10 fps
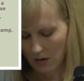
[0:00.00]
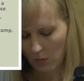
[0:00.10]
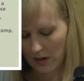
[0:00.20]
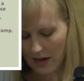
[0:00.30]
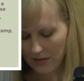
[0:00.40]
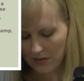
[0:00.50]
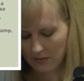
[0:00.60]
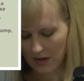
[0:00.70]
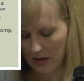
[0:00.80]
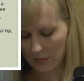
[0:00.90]
When on the
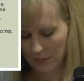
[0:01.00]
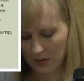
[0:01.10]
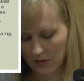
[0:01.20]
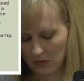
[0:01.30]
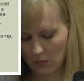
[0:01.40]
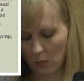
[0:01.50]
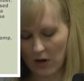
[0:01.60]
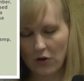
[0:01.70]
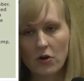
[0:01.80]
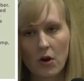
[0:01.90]
ramp,
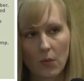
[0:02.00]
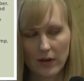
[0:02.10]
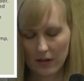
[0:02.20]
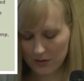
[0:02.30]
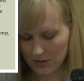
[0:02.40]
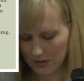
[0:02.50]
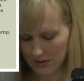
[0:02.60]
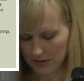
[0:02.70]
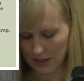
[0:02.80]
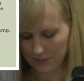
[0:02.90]
where no one else could
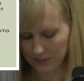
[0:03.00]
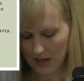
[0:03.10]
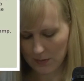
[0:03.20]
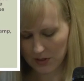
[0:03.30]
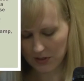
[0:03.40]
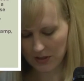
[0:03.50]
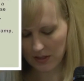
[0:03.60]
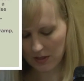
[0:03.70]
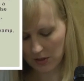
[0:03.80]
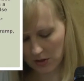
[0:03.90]
see, he
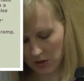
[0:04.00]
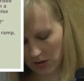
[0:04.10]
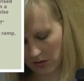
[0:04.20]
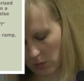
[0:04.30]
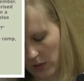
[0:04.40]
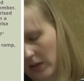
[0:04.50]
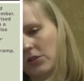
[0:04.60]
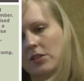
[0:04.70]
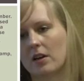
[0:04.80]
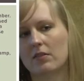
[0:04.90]
proceeded to turn the
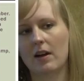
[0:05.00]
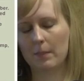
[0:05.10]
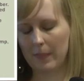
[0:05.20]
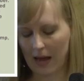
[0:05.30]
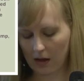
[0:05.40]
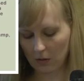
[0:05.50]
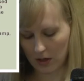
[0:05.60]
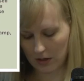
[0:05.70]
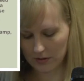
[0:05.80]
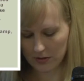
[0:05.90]
wheelchair around
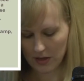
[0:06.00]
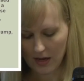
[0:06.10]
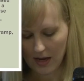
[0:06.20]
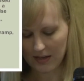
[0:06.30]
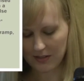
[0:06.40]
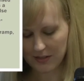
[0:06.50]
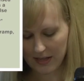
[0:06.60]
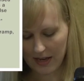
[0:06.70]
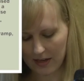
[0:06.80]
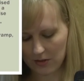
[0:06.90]
backwards and
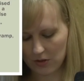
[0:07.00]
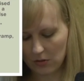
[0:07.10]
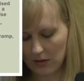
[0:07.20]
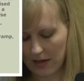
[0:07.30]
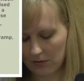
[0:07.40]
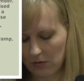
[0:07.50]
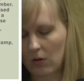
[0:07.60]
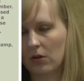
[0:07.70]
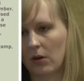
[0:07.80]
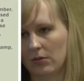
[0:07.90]
said, "Do you like
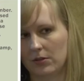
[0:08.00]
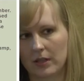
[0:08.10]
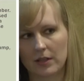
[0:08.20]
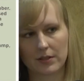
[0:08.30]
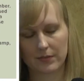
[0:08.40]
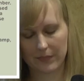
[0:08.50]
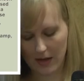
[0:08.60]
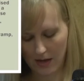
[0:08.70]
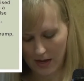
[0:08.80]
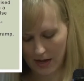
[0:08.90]
roller coasters?"
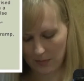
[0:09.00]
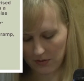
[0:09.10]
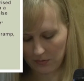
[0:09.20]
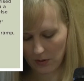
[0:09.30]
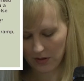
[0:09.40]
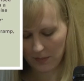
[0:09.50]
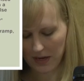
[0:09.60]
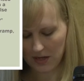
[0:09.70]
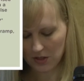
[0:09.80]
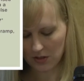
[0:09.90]
And before the
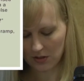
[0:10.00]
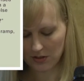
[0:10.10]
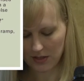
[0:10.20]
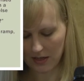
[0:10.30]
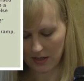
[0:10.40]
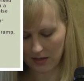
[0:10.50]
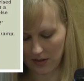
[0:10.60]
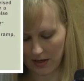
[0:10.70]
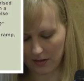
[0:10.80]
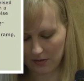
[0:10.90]
patient could say
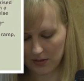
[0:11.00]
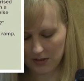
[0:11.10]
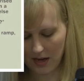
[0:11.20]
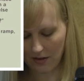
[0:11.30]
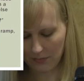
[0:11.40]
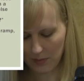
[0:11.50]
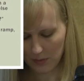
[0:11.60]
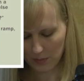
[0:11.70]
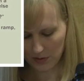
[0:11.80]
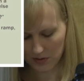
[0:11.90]
anything, the staff
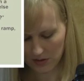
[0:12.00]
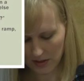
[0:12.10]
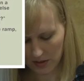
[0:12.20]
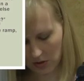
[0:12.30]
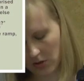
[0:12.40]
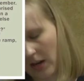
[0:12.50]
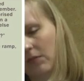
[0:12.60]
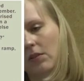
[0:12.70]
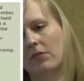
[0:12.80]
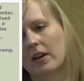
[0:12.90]
member proceeded to
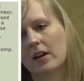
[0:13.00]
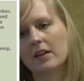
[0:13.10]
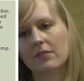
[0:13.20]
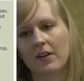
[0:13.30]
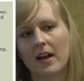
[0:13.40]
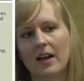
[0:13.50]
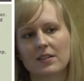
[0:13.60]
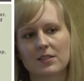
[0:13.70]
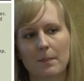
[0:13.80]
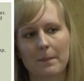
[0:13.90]
travel very
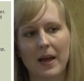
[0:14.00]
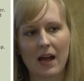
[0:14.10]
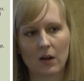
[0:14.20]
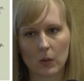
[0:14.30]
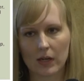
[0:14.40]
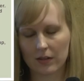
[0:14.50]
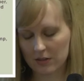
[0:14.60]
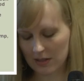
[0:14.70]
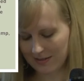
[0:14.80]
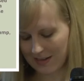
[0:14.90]
fast
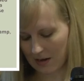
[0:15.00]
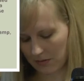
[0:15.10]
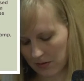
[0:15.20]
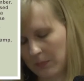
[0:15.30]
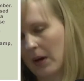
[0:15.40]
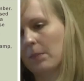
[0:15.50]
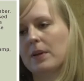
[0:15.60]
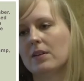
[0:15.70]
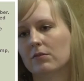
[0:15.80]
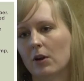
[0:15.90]
backwards down the
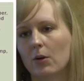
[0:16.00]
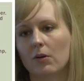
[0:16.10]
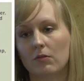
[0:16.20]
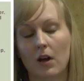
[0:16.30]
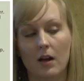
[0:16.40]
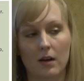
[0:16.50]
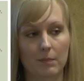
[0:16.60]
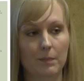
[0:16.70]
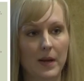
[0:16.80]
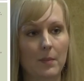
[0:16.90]
bumpy
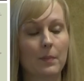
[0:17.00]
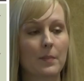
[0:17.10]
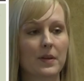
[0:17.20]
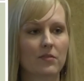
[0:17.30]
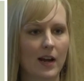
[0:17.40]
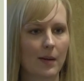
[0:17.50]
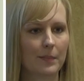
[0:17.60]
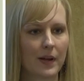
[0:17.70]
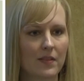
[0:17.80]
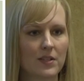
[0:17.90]
ramp,
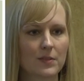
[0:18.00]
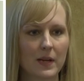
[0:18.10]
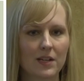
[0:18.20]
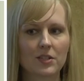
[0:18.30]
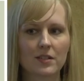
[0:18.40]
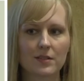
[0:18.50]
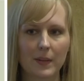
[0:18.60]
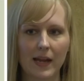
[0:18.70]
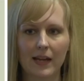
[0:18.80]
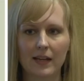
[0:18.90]
and this patient's
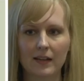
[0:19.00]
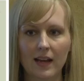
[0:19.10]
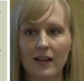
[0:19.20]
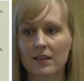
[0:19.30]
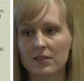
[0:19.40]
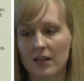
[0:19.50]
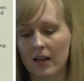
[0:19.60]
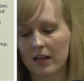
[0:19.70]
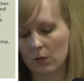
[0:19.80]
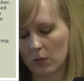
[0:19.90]
pain and
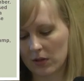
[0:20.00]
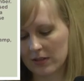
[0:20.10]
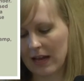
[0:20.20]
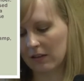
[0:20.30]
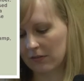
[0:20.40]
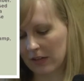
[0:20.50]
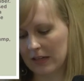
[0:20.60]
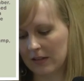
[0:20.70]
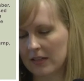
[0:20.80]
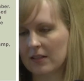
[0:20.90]
anxiety was
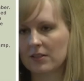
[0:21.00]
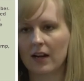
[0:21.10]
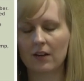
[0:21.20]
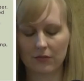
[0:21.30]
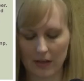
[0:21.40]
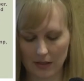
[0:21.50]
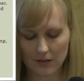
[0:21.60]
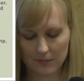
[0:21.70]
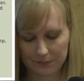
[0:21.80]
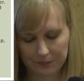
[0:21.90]
elevated the entire
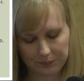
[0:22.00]
flight.